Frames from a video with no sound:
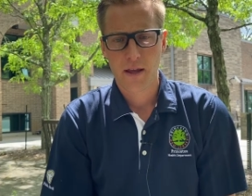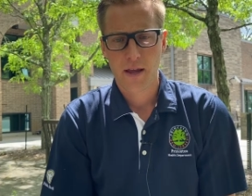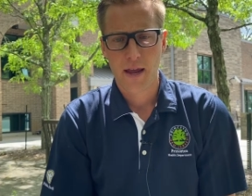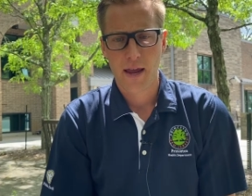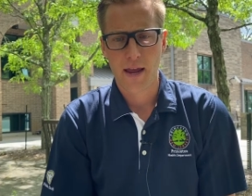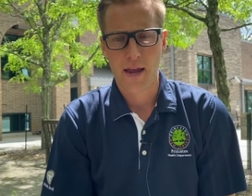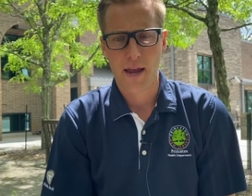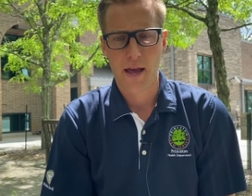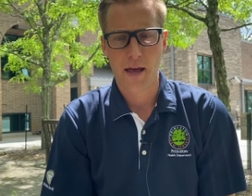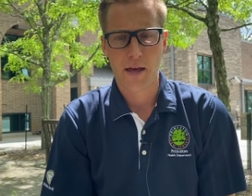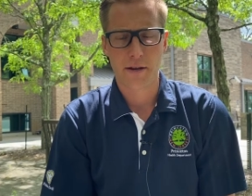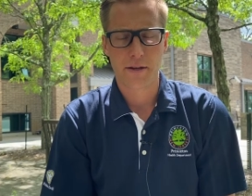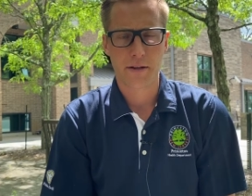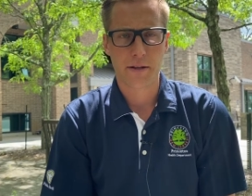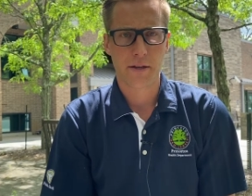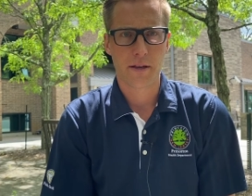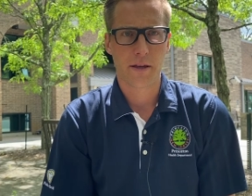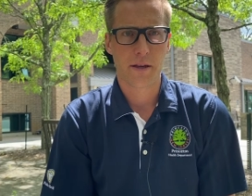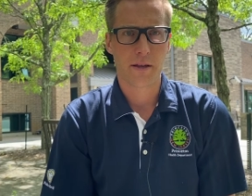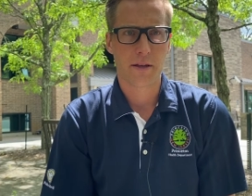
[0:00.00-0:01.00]
And,
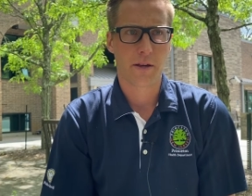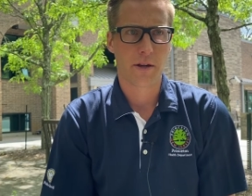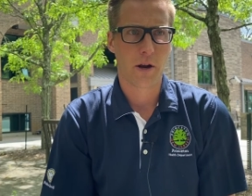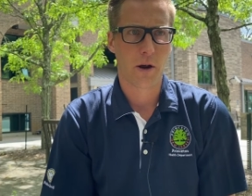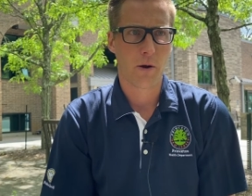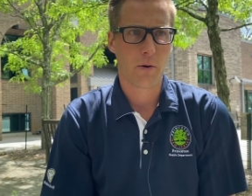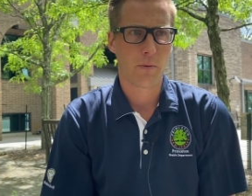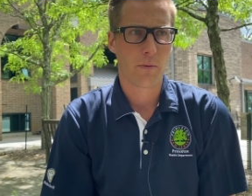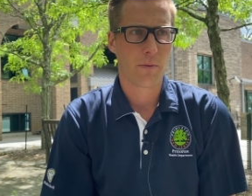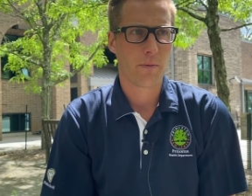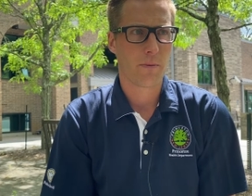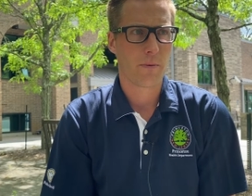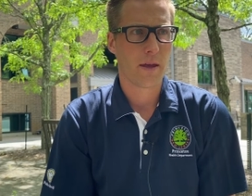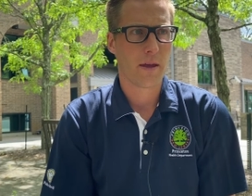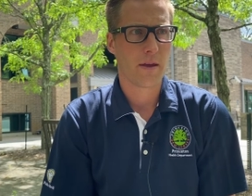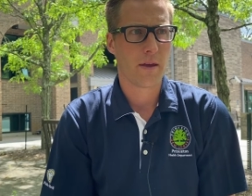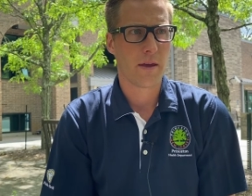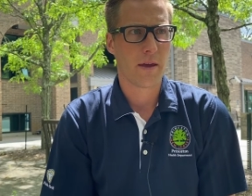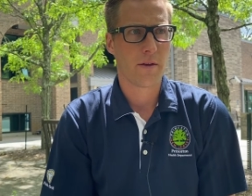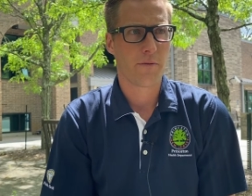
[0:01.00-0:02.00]

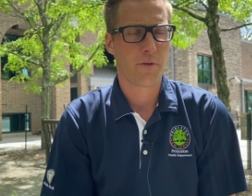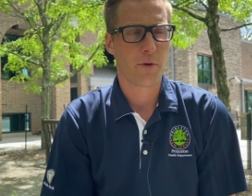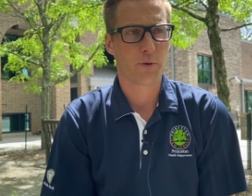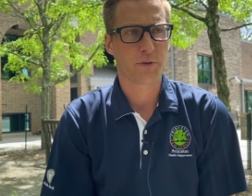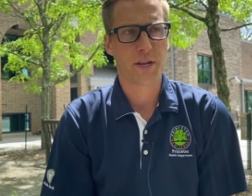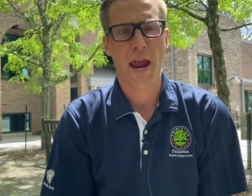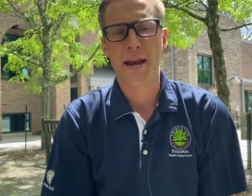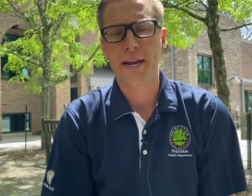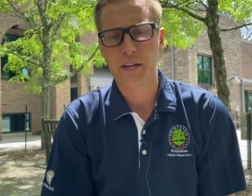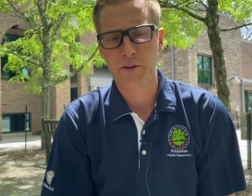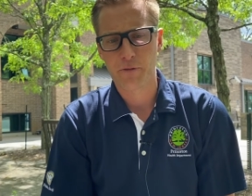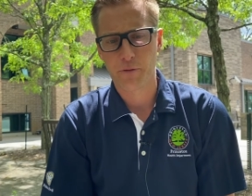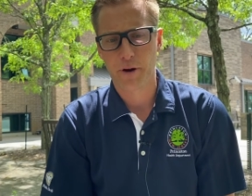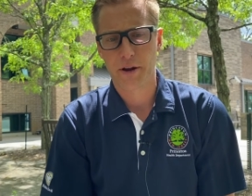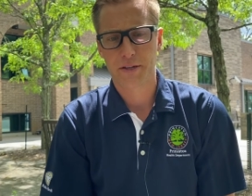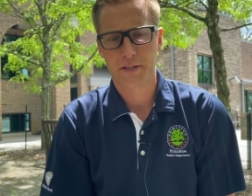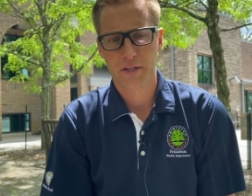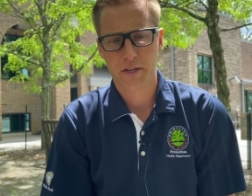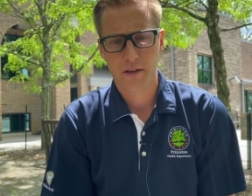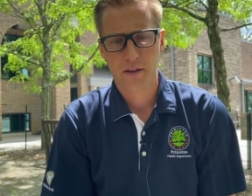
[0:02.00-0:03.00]
if there's any
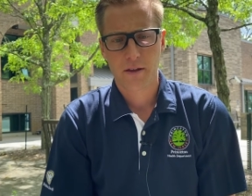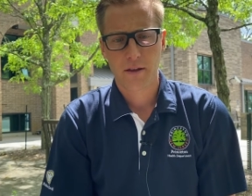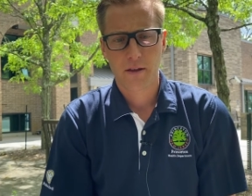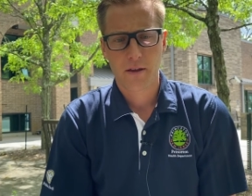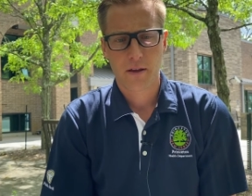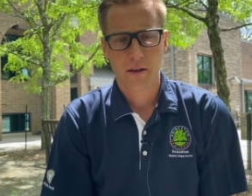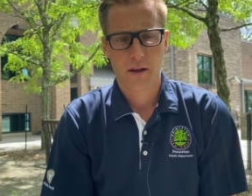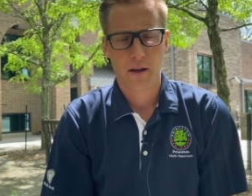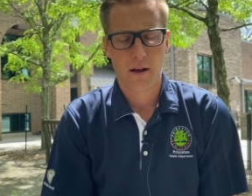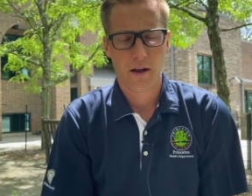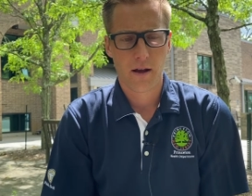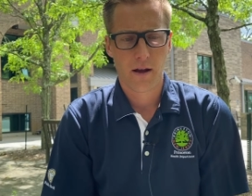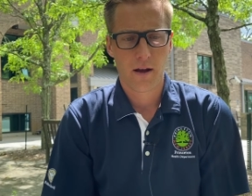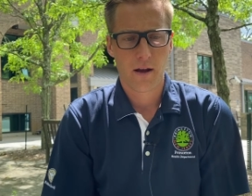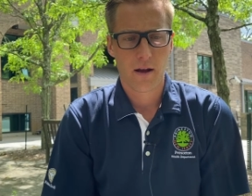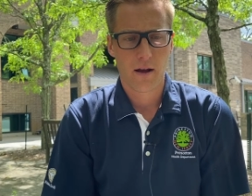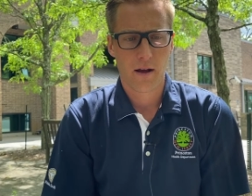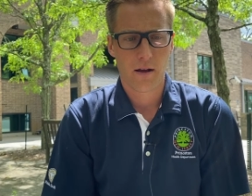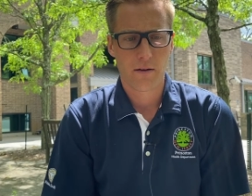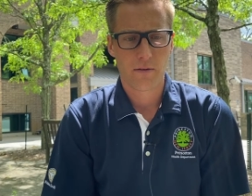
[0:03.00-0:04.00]
risk
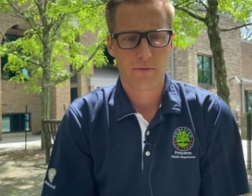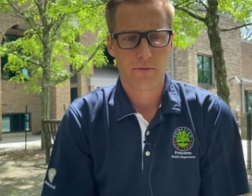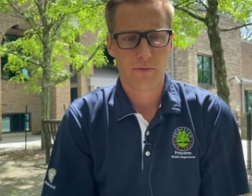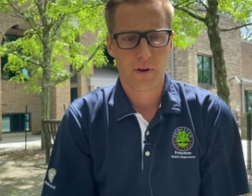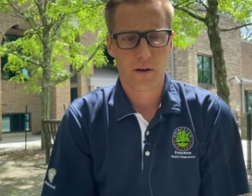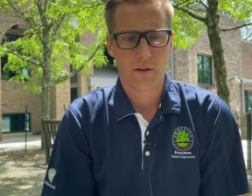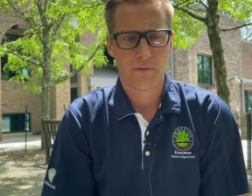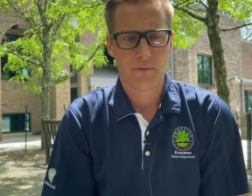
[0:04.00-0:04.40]
of